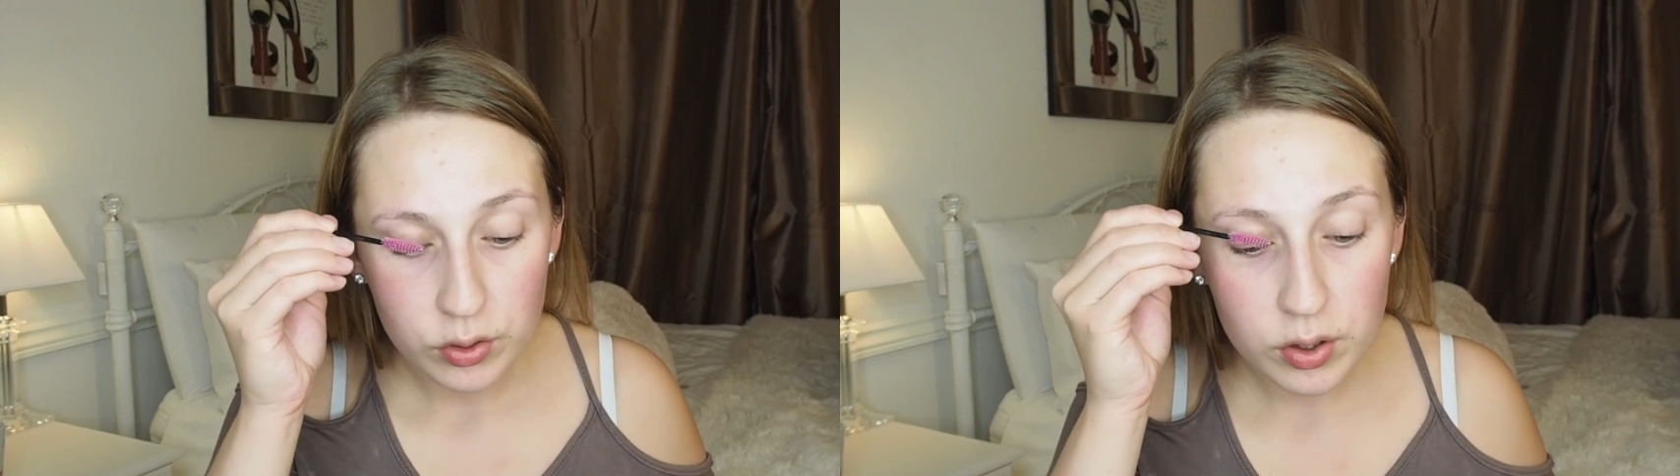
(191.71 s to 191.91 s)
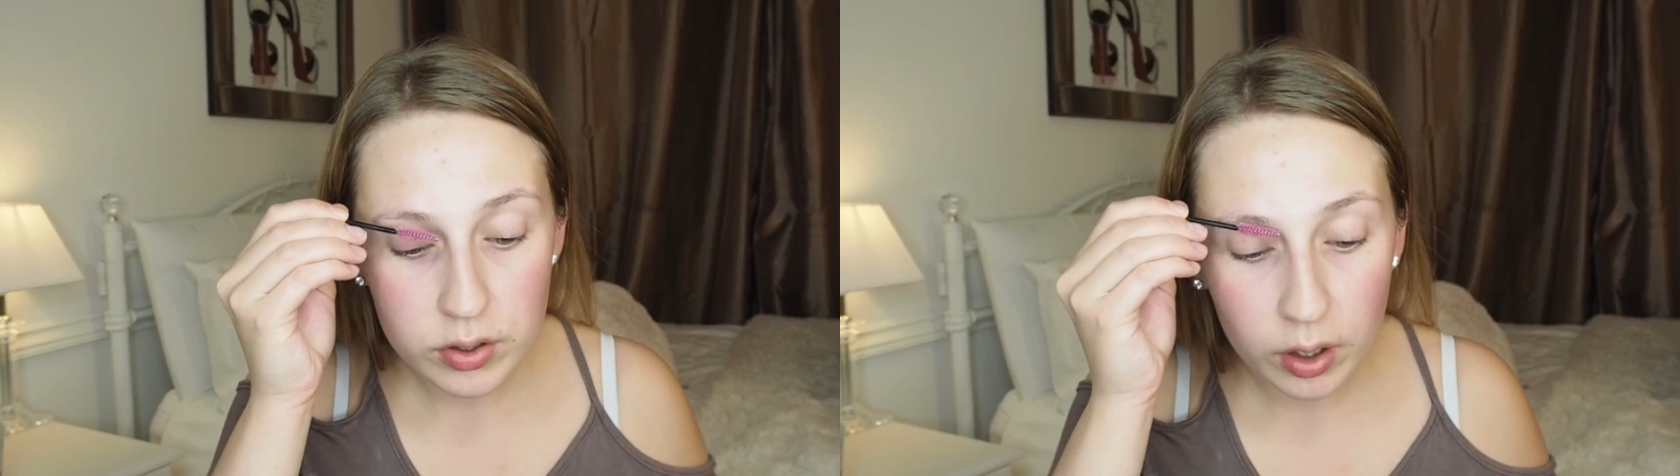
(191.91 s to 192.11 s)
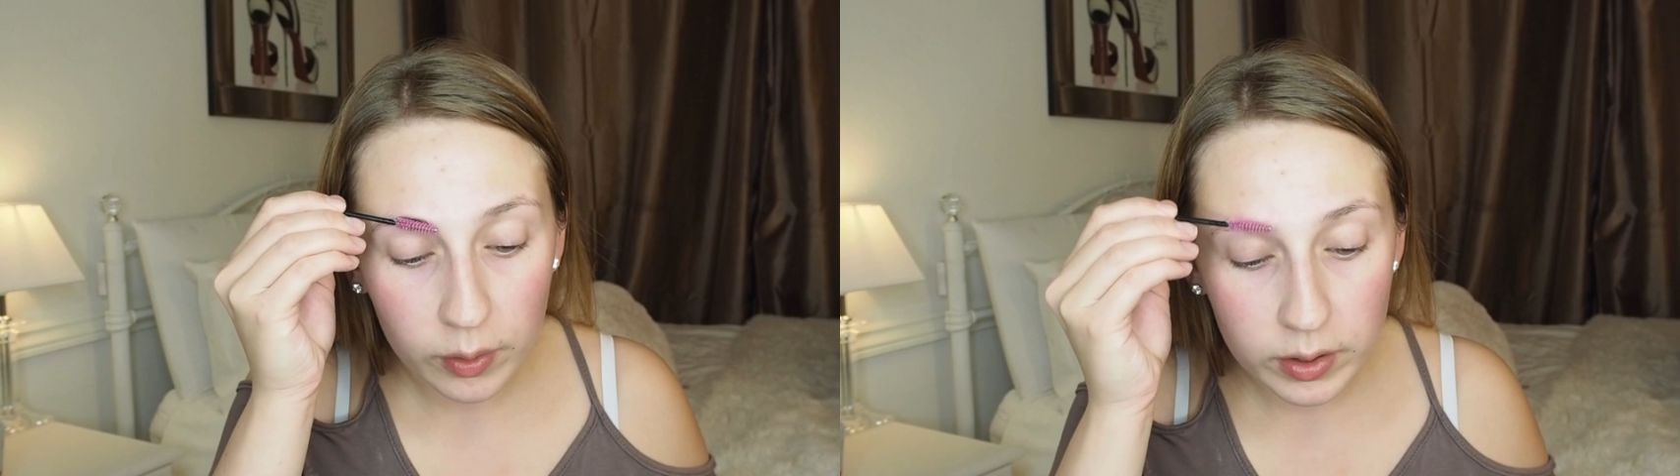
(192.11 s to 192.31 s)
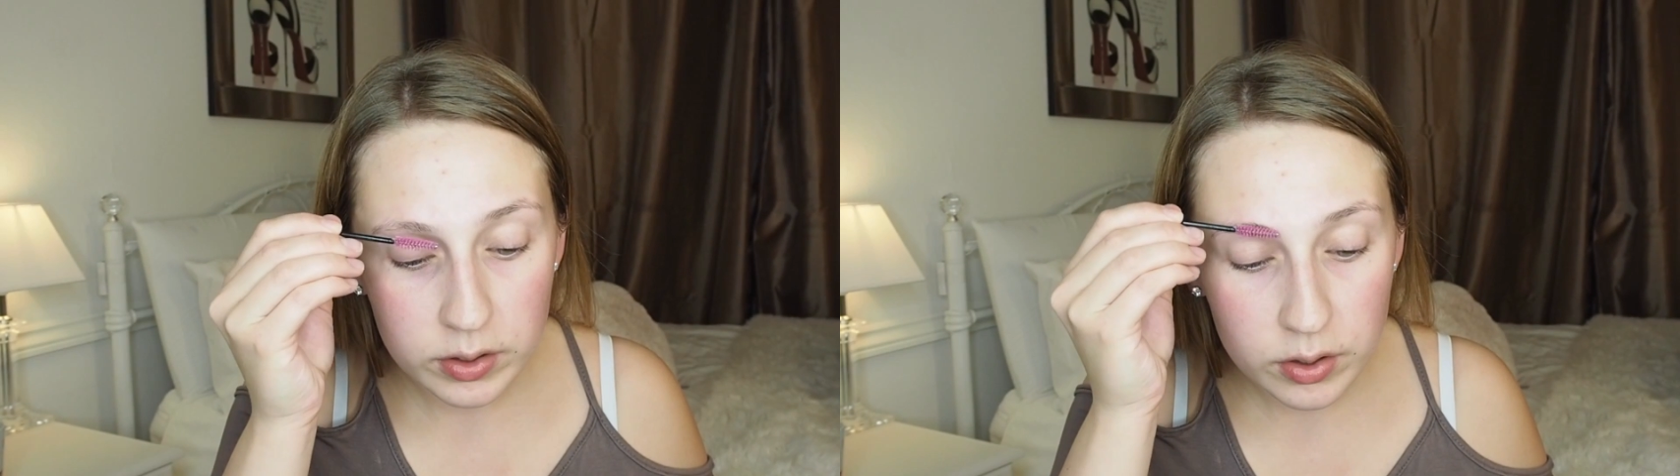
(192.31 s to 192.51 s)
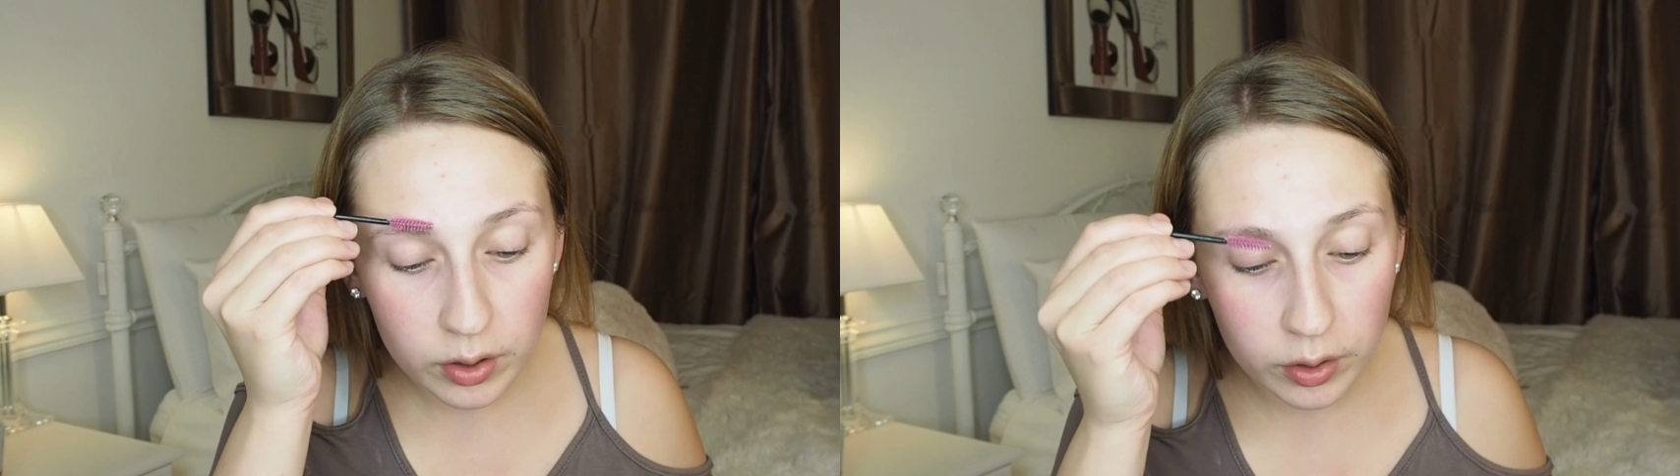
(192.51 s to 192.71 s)
just
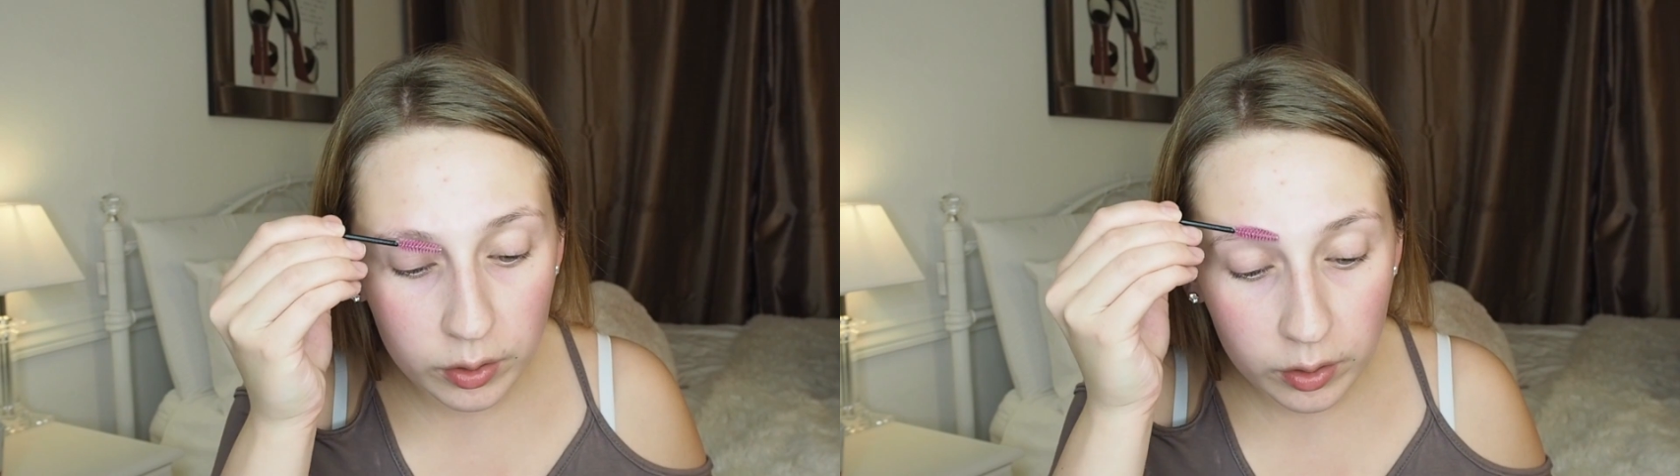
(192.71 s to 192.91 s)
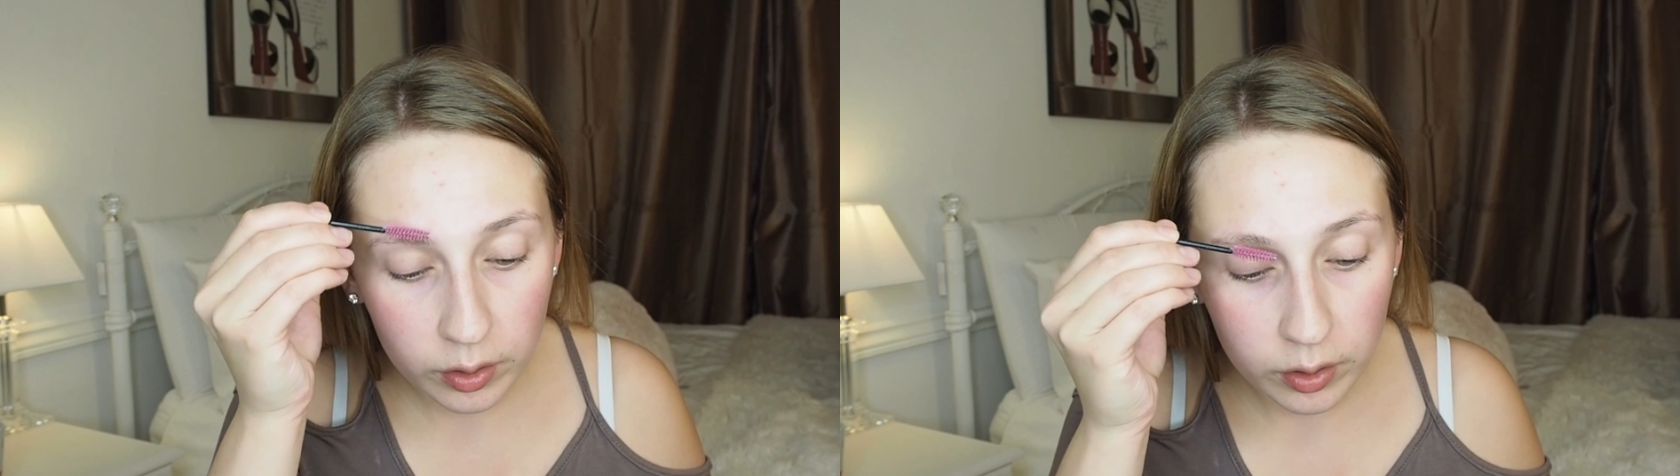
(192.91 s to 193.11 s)
going to